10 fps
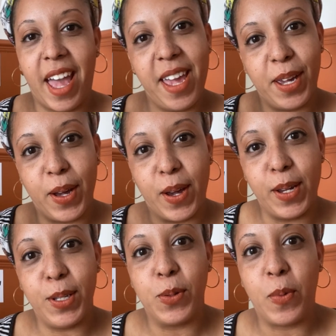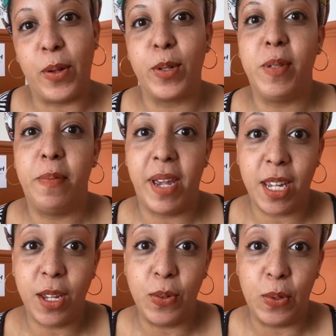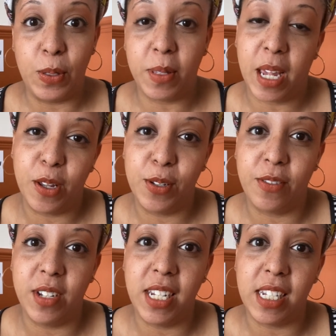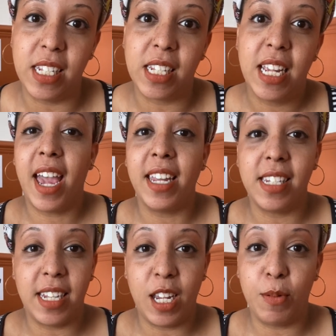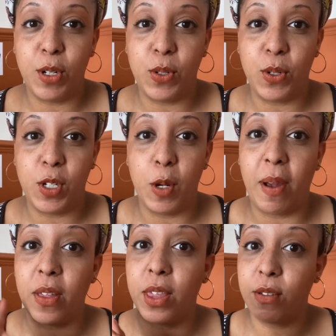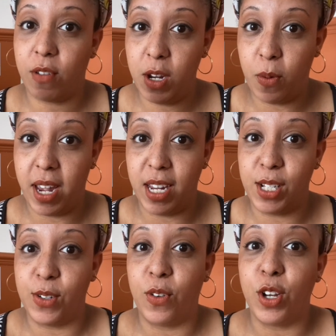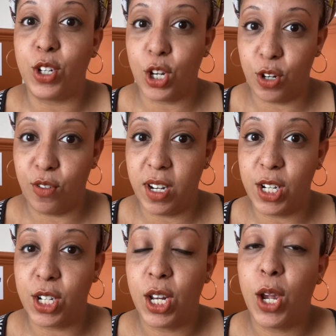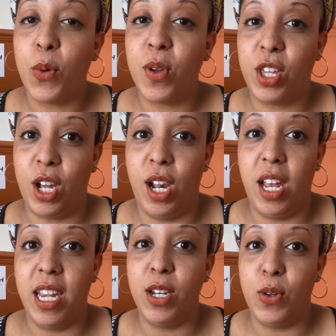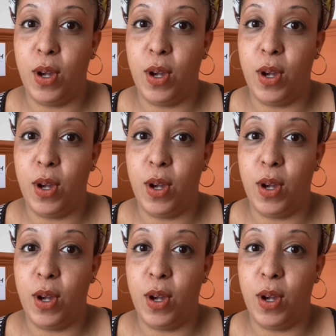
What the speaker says: Hey guys, welcome to Make It Yours with House of Devizes, and today I'm going to talk to you about three ways to find courage with colour in your